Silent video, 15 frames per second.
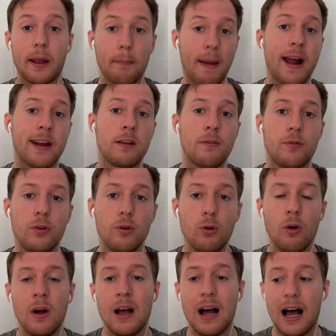many of you.
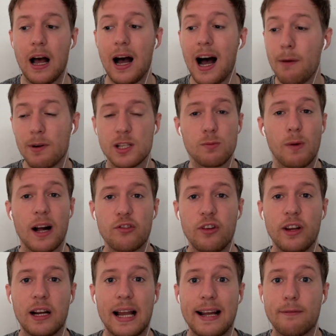Uh, I was watching
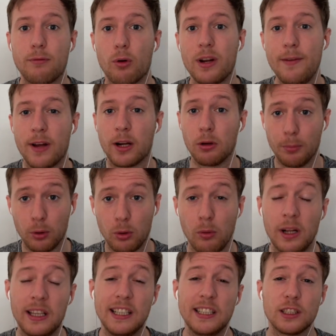like for different
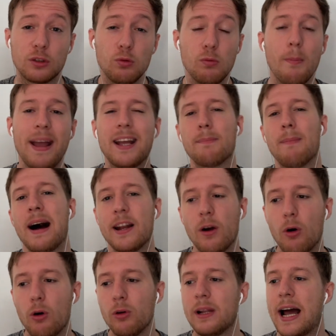opportunities to make money
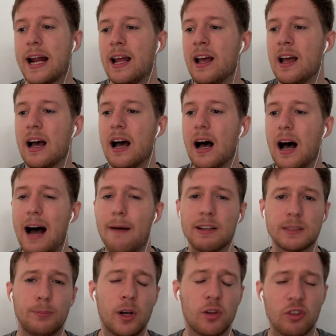online. Uh, I was
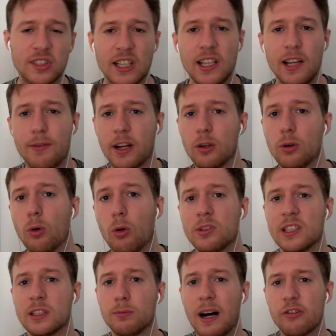purchasing different
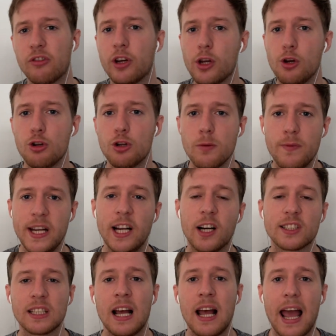courses, watching YouTube
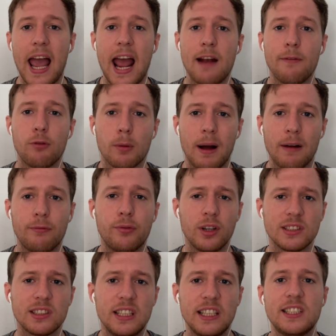videos, and for my
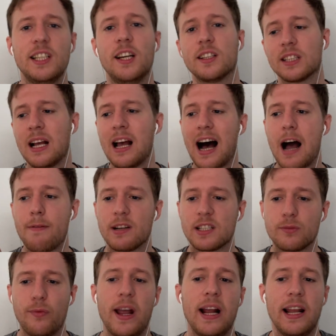first six years, I was
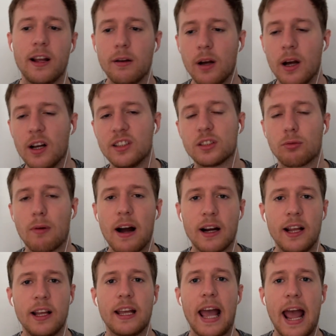failing,
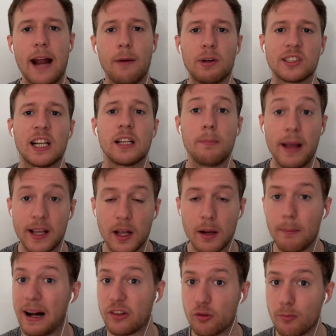struggling, and was not making
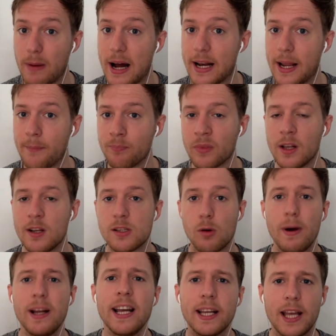much money. So
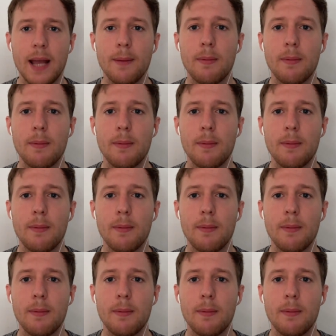when I came